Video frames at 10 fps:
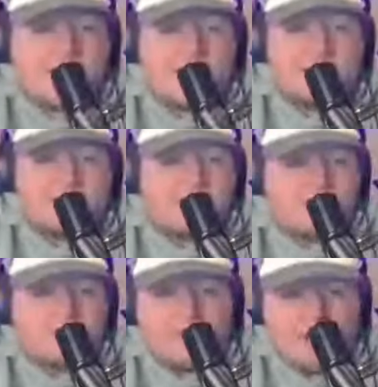
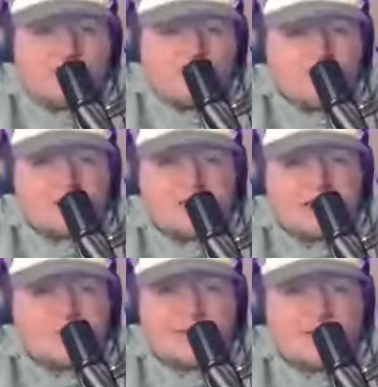bottom 4 teams
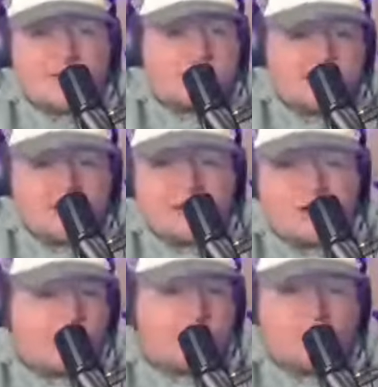in the league in
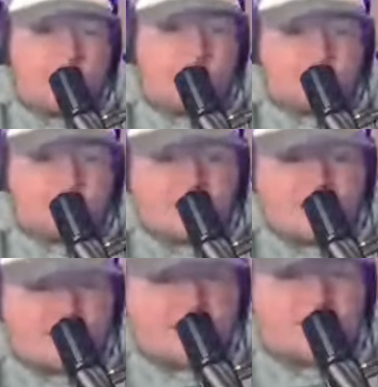all 3 of those
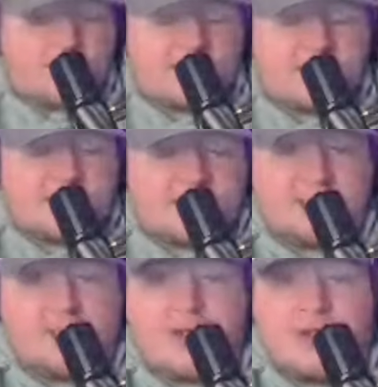
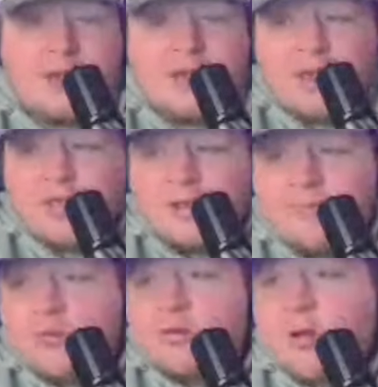statistics. And then
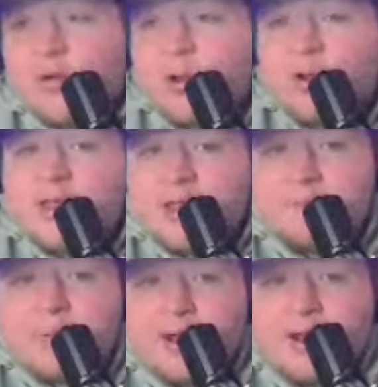if you look over here at
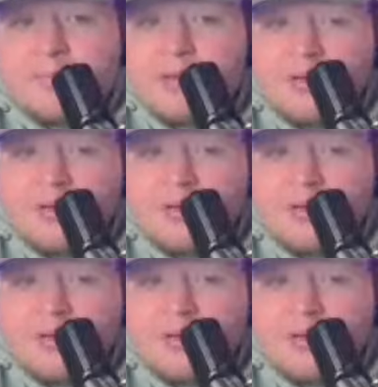KenPom,